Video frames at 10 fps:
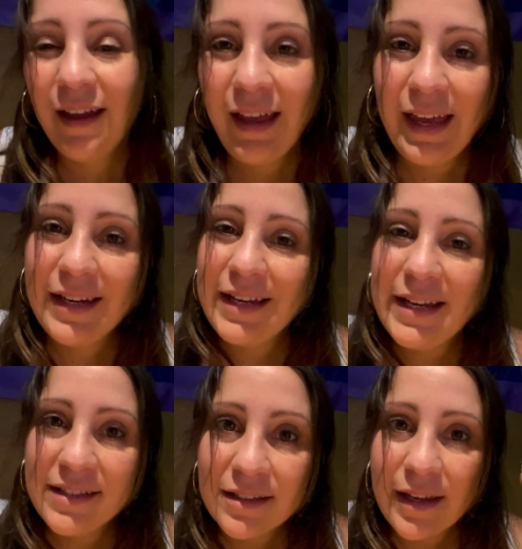And
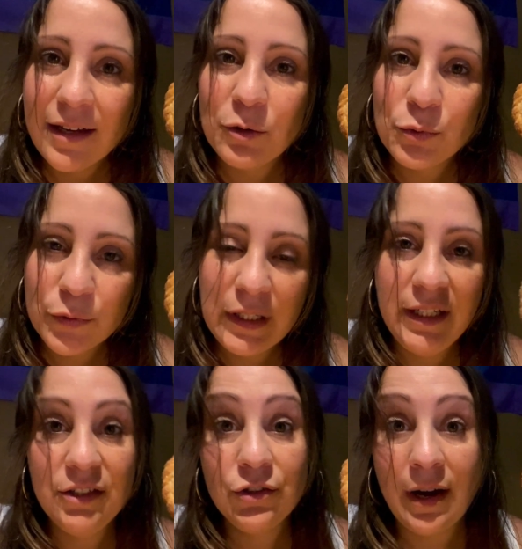it's like a
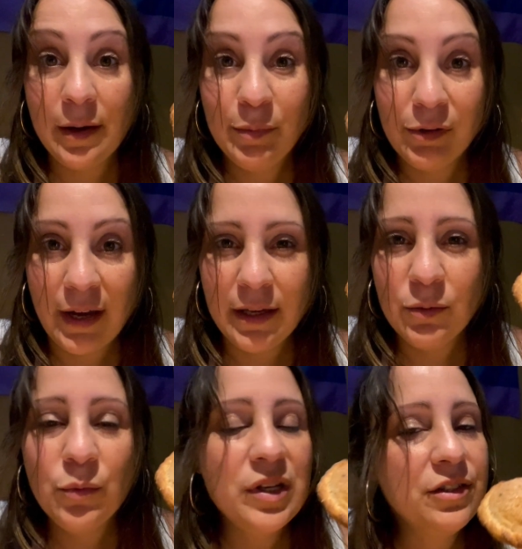really dry bread
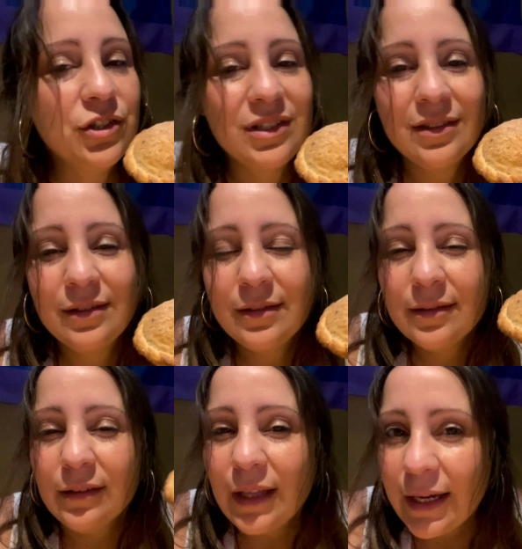with just
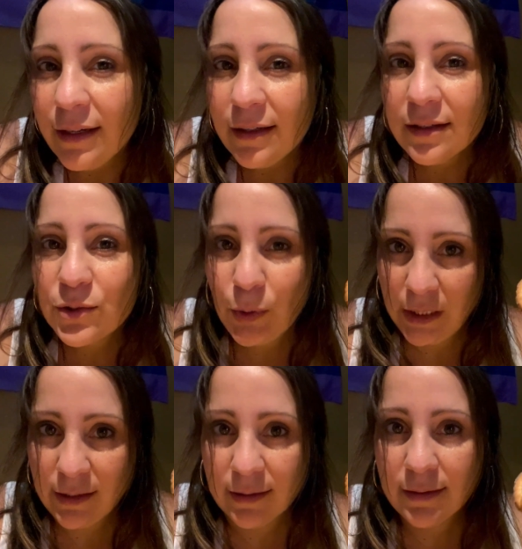slight
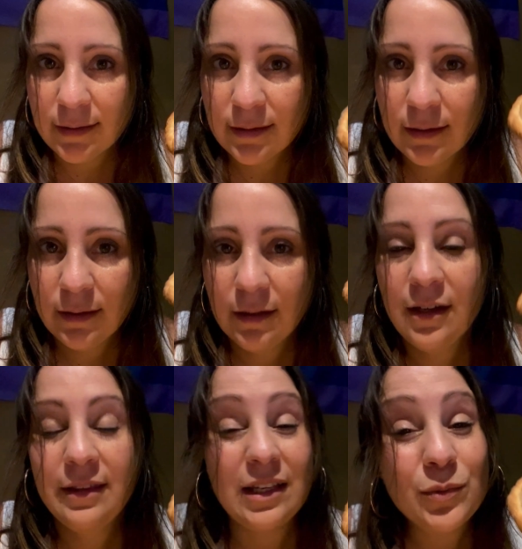sweetness.
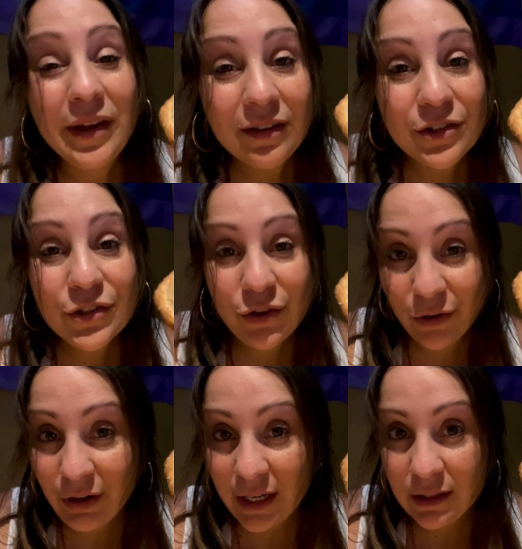That's why they're so
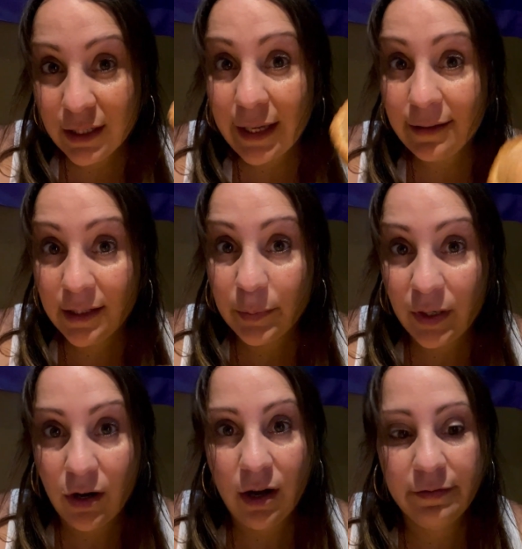great to like dip
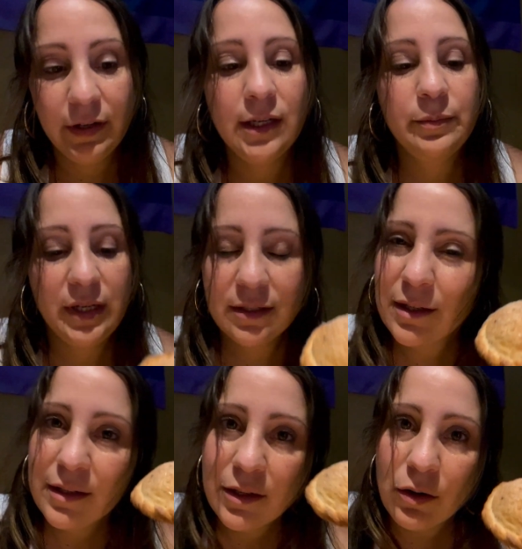in coffee, because
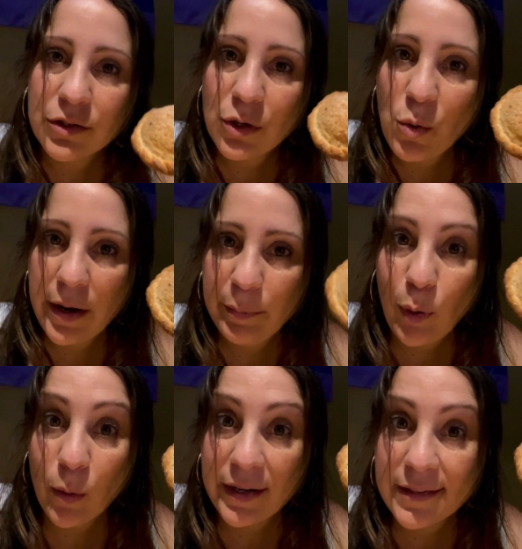they're also quite
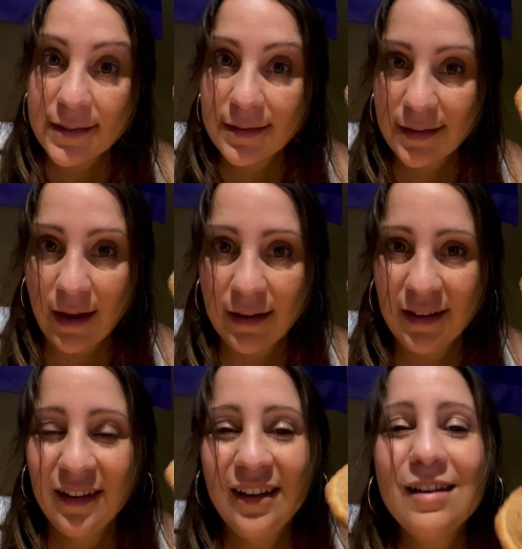porous inside,
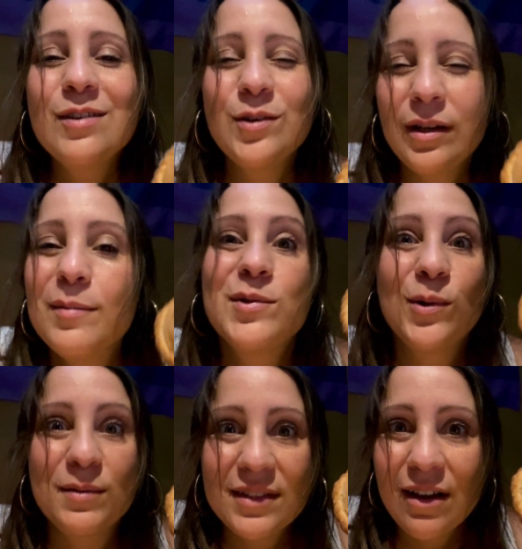so it
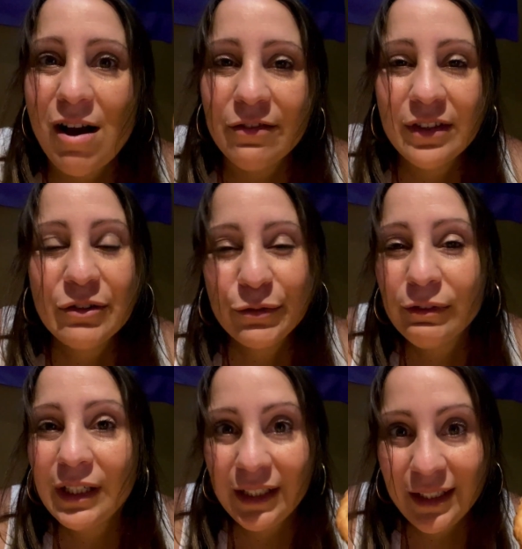absorbs the coffee
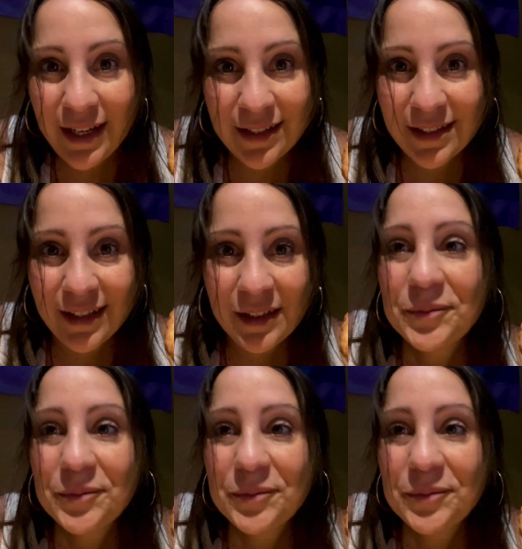really nicely.